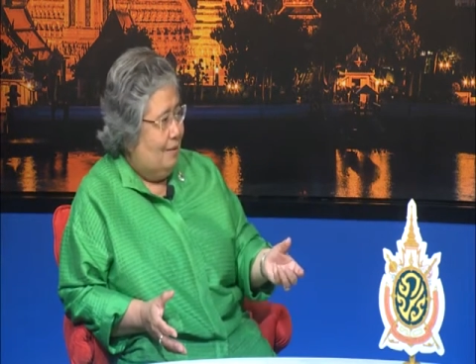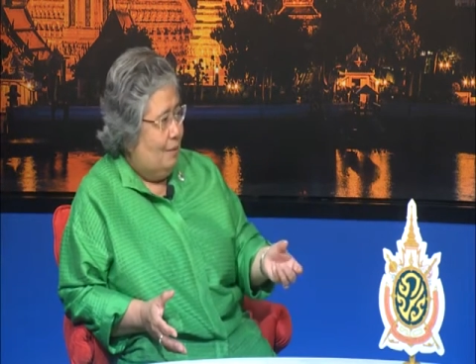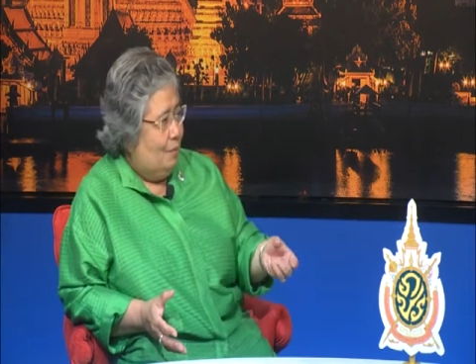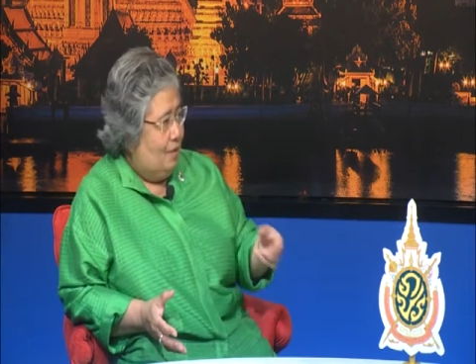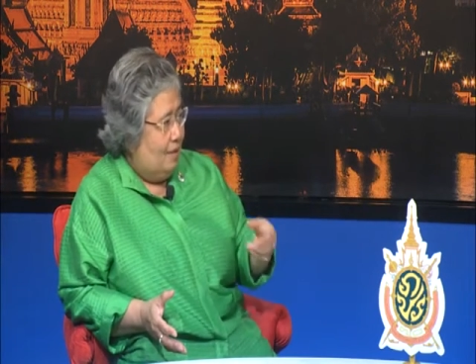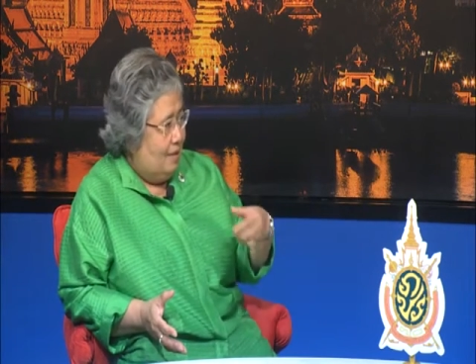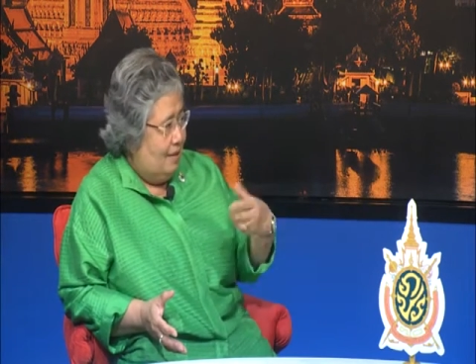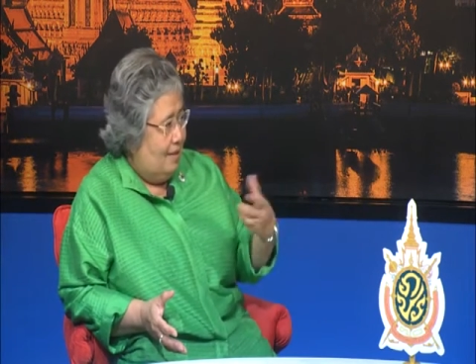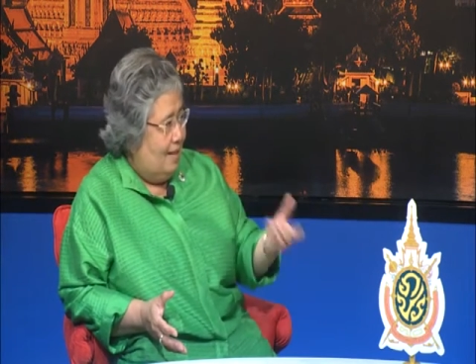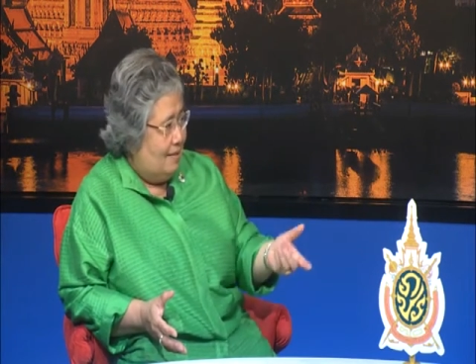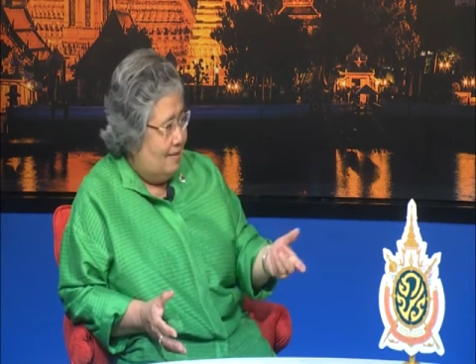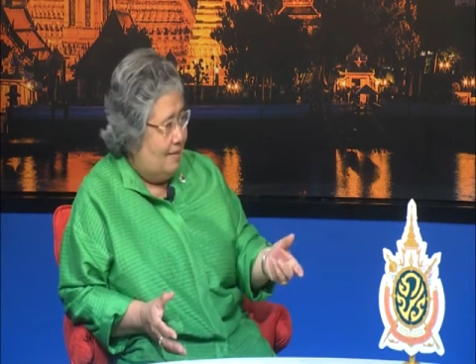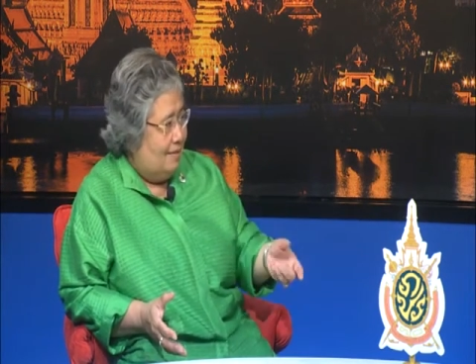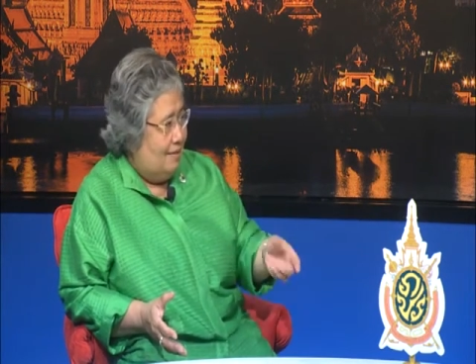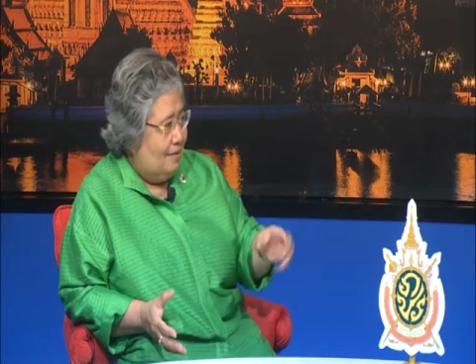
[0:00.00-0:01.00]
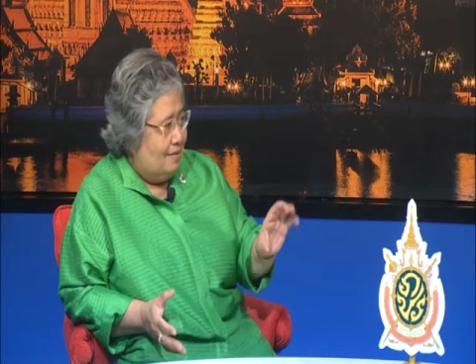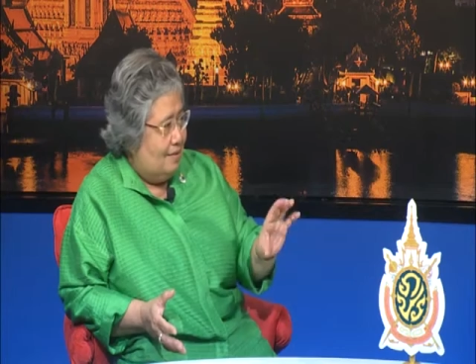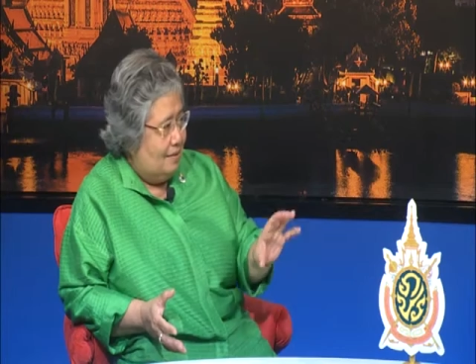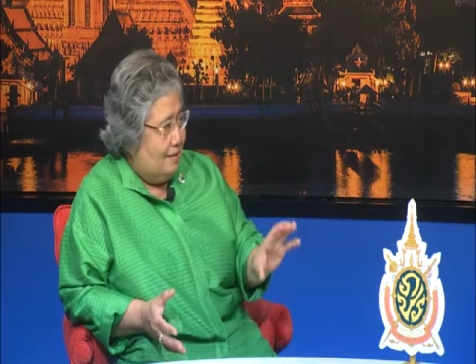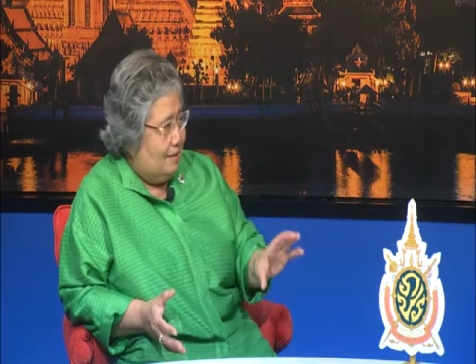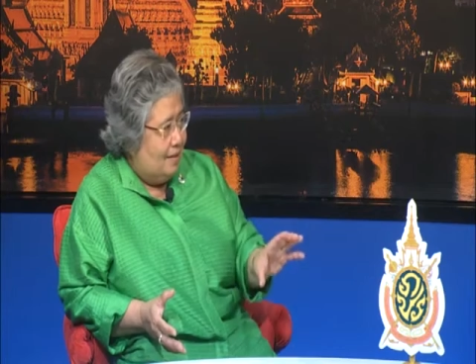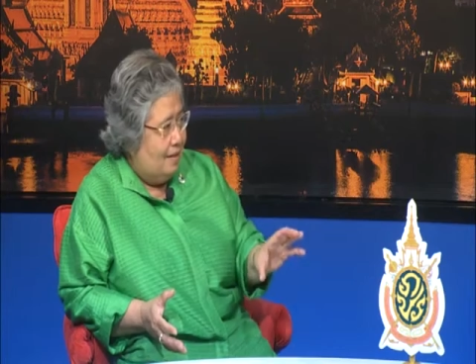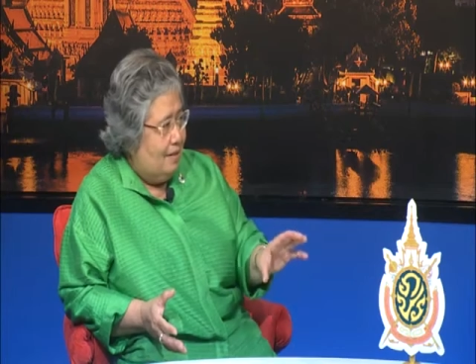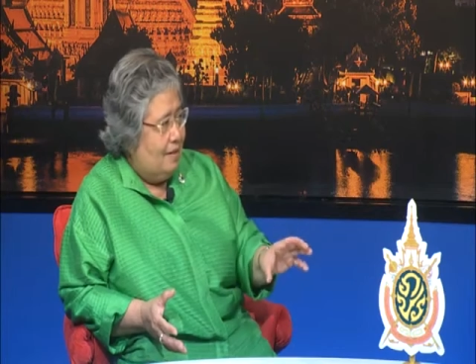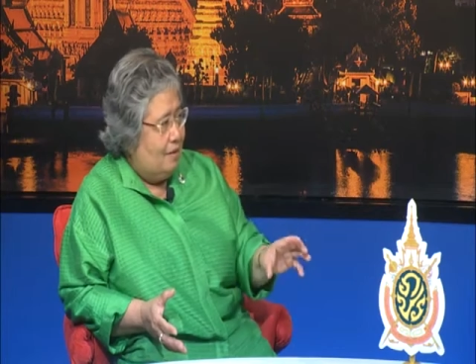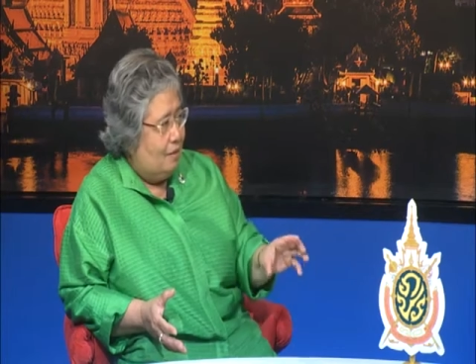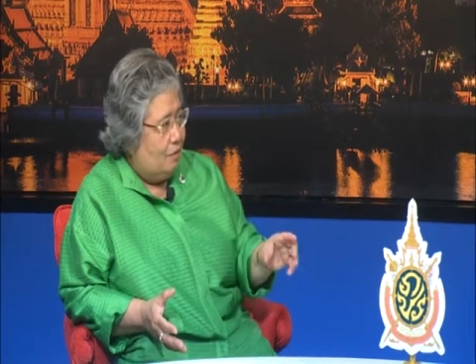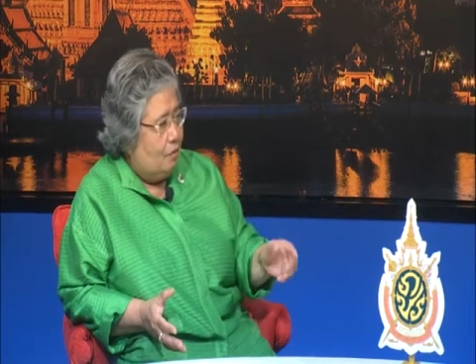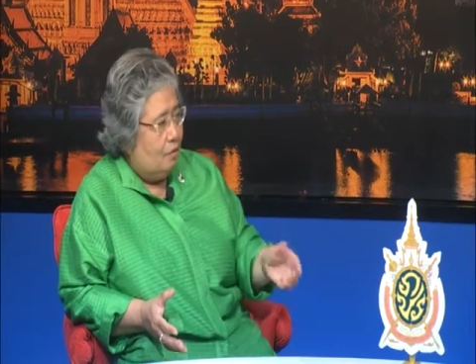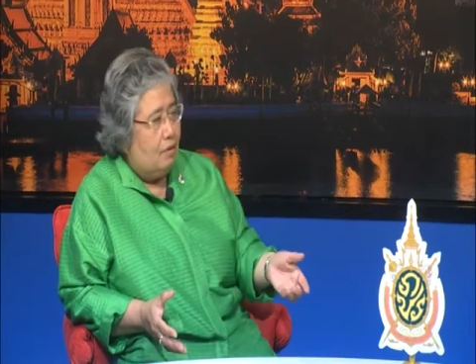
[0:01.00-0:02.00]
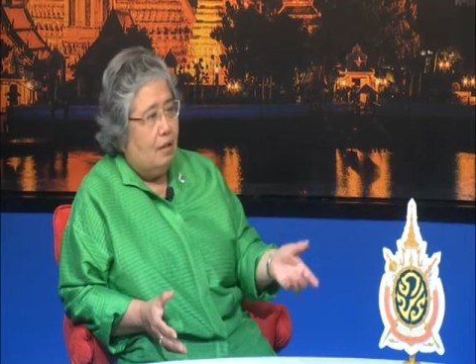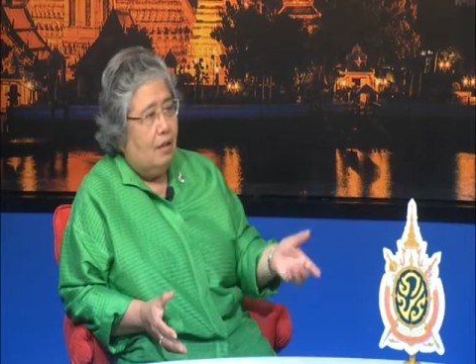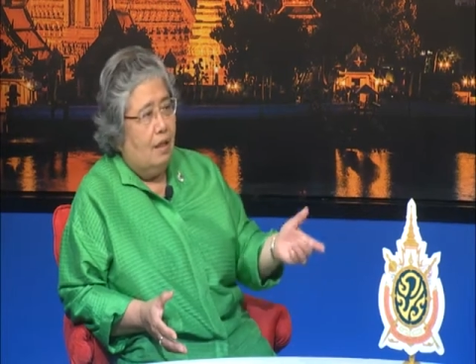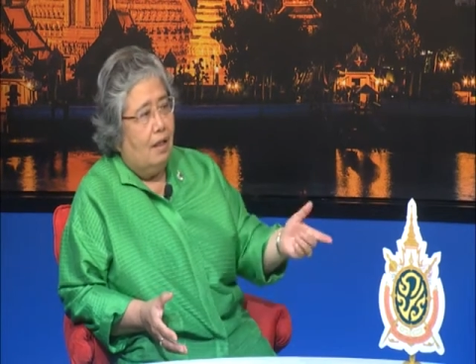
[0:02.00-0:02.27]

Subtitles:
whether it has this ingredient or not.